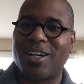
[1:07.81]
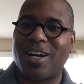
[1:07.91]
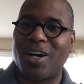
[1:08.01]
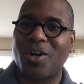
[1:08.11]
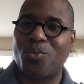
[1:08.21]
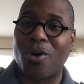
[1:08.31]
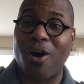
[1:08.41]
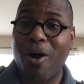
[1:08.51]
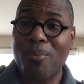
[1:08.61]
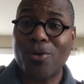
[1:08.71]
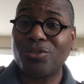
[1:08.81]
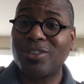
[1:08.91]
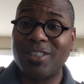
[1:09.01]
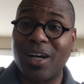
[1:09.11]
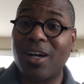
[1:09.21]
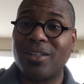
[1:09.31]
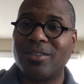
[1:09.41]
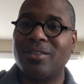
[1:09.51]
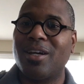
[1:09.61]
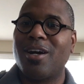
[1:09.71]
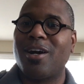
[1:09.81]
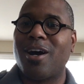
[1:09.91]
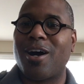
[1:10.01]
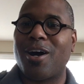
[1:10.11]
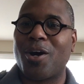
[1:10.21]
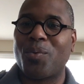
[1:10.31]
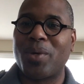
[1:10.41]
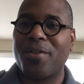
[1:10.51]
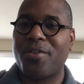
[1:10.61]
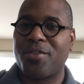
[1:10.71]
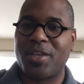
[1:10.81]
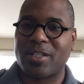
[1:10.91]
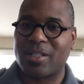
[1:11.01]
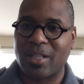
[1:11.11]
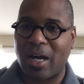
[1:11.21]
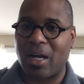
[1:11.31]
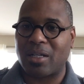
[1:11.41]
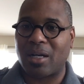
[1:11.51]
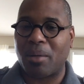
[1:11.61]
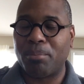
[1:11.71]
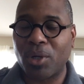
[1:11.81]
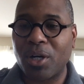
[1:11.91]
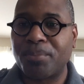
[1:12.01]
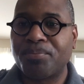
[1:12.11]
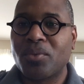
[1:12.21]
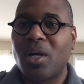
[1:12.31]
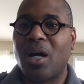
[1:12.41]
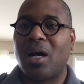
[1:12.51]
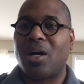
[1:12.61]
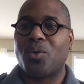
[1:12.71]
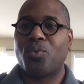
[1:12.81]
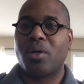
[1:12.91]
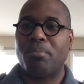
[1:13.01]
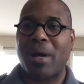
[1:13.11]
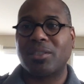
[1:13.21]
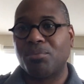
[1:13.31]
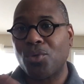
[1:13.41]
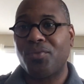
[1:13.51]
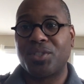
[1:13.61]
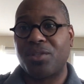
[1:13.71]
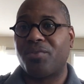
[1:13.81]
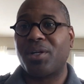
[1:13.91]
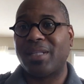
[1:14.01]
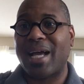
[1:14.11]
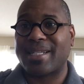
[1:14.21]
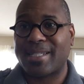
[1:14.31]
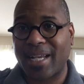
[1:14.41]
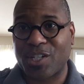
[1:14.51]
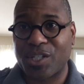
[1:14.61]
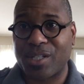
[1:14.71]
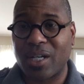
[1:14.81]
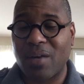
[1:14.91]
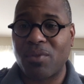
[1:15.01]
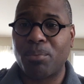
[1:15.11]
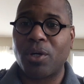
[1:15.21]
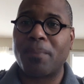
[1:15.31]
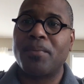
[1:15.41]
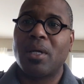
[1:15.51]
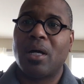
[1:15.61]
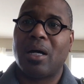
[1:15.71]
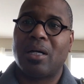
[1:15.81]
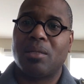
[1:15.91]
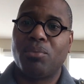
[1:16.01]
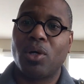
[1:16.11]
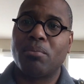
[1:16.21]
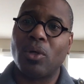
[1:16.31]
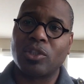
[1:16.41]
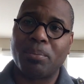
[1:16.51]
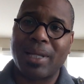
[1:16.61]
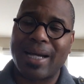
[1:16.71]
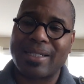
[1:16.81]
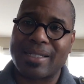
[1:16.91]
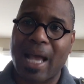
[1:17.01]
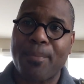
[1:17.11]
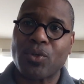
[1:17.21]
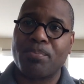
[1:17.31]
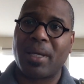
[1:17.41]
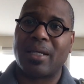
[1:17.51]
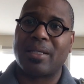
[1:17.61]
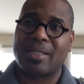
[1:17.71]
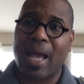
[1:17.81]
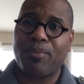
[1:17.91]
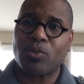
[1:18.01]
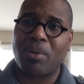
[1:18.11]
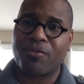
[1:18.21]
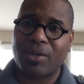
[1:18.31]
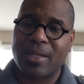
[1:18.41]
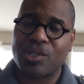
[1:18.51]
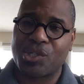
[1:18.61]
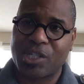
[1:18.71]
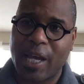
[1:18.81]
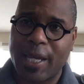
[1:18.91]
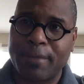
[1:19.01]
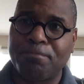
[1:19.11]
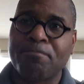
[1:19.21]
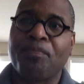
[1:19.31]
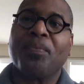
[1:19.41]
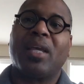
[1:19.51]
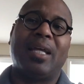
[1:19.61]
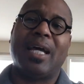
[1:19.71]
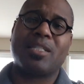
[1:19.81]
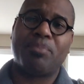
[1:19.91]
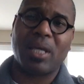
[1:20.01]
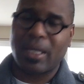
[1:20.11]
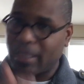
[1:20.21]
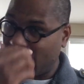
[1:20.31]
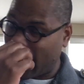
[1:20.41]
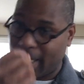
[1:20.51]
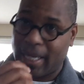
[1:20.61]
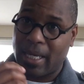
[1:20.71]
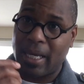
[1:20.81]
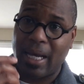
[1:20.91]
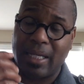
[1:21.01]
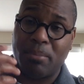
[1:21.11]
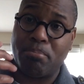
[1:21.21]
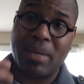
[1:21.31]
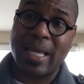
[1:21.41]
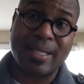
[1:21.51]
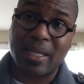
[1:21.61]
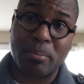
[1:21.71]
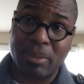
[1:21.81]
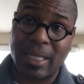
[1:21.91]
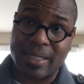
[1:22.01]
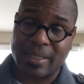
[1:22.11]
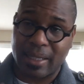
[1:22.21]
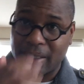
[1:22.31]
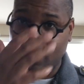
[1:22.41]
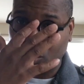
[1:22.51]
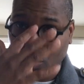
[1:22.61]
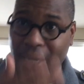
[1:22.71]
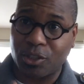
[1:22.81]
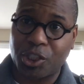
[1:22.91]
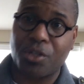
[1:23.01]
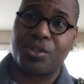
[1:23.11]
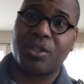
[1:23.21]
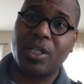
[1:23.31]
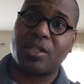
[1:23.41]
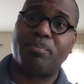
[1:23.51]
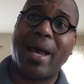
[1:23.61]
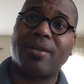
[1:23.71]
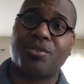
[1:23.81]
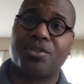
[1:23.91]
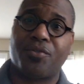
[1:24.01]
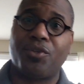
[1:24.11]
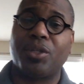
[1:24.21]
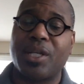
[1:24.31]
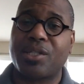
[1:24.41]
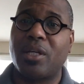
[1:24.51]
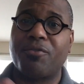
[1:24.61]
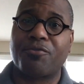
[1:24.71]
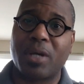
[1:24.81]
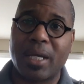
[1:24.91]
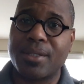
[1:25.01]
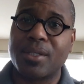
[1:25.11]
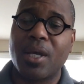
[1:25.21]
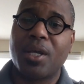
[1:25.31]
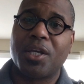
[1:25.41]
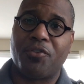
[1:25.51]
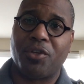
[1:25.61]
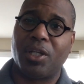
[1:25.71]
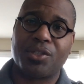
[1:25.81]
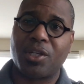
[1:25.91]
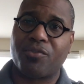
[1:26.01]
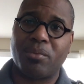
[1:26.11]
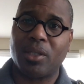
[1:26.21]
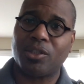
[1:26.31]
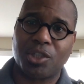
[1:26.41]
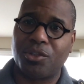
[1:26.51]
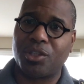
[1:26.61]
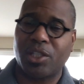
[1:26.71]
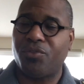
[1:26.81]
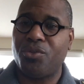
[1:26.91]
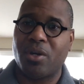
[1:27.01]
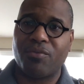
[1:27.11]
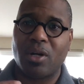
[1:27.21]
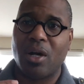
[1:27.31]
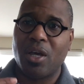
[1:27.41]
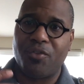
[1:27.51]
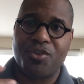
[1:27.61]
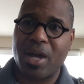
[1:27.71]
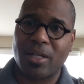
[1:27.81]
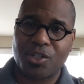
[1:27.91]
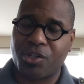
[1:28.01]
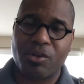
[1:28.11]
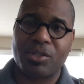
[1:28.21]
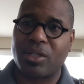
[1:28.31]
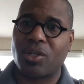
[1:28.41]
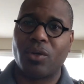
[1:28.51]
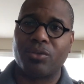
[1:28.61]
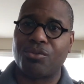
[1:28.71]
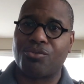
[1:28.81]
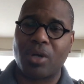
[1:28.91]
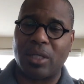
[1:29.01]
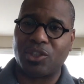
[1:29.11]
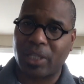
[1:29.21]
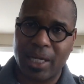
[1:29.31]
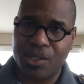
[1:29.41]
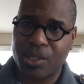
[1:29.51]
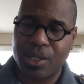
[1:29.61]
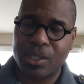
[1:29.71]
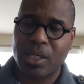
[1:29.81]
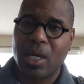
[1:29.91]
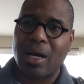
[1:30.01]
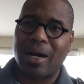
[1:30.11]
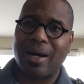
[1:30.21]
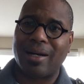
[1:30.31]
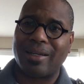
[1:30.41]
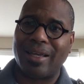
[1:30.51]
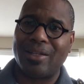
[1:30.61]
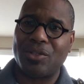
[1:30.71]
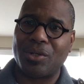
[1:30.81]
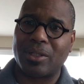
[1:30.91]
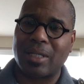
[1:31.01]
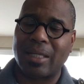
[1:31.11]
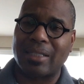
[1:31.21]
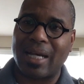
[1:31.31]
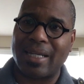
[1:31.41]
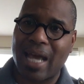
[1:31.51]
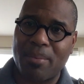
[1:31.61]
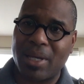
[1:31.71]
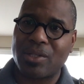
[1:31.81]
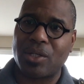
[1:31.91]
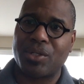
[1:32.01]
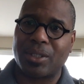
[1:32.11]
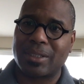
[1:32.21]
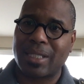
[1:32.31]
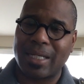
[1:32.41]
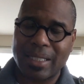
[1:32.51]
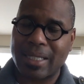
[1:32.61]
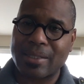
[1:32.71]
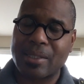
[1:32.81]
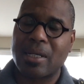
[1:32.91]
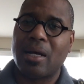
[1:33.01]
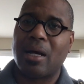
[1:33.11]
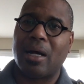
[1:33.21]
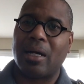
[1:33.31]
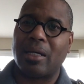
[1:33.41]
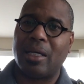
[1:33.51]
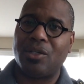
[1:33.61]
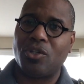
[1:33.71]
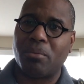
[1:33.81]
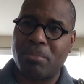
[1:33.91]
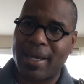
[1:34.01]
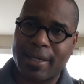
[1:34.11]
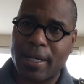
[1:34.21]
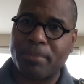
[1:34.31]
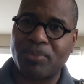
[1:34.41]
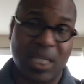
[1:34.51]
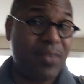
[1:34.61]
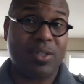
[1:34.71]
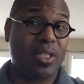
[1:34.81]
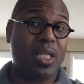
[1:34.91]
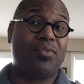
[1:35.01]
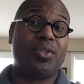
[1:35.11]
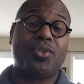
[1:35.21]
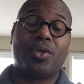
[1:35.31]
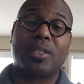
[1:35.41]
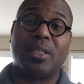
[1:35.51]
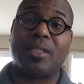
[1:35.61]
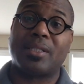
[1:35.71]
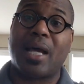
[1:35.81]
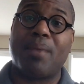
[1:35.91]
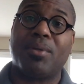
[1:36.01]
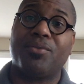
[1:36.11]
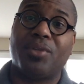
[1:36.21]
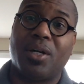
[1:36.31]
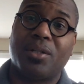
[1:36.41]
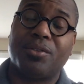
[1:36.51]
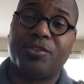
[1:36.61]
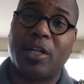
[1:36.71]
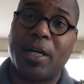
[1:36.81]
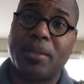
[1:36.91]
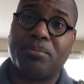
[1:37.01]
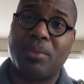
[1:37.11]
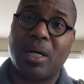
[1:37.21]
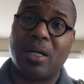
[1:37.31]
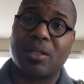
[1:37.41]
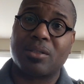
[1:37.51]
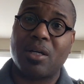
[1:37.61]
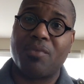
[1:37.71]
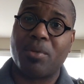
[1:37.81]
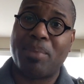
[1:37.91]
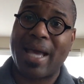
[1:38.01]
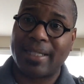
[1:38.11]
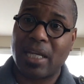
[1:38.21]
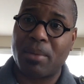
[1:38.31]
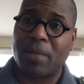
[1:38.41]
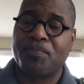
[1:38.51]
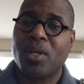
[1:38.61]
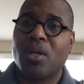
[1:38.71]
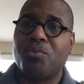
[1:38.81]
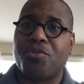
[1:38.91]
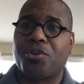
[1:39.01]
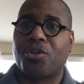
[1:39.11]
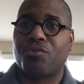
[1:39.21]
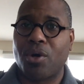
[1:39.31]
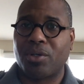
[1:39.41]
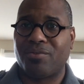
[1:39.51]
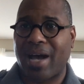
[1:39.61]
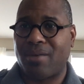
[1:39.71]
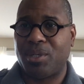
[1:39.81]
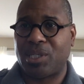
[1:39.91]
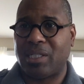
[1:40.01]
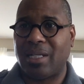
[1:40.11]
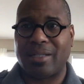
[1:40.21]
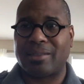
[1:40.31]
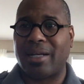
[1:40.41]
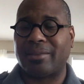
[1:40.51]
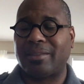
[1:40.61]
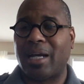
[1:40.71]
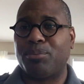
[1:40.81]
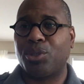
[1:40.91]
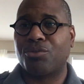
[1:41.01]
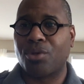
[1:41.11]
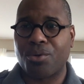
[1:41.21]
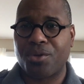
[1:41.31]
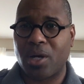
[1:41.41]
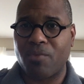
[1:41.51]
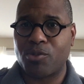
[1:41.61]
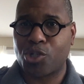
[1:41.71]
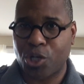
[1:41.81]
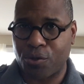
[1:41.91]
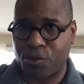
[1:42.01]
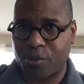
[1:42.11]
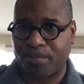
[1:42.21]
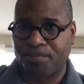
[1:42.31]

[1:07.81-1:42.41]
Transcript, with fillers: we're almost done with this book. Uh, we're about to move into the very last section of the book, uh, the book Multiply Disciples Making Disciples by Francis Chan. It has been a an amazing blessing to our church. Listen, pastors, if you're listening, friends, if you're listening from other churches, if you have, if you're at a church that's going through uh, changes uh, in your uh, dynamics, in your attendance, uh, in your makeup, even even during this time of of um, uh, of the pandemic with the coronavirus. It does not stop the growth of the church.